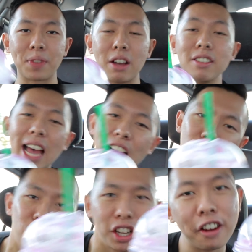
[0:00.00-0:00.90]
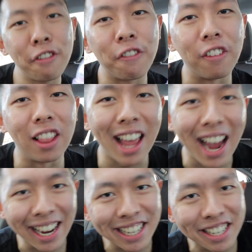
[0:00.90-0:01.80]
It was actually
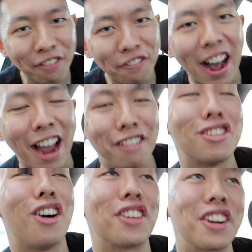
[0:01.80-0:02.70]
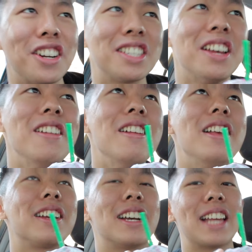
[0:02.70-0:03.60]
flat $5
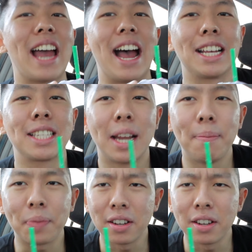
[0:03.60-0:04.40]
because I asked him.